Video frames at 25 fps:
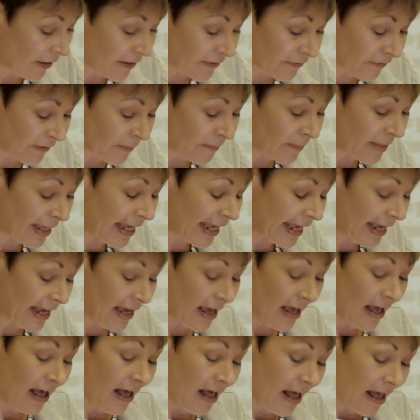know, for me,
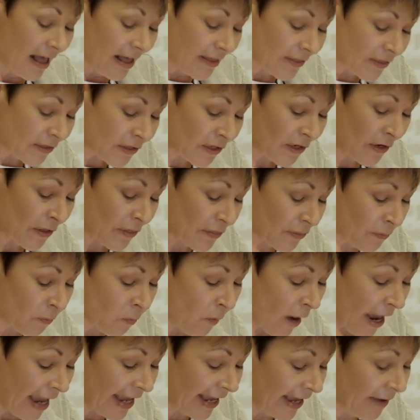you know, the
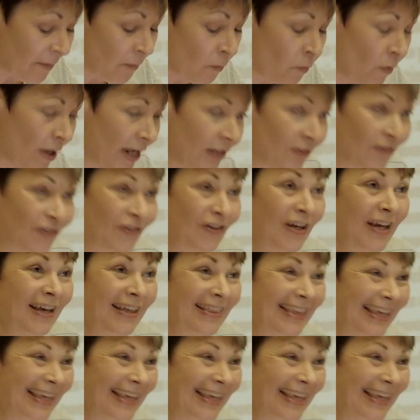way in which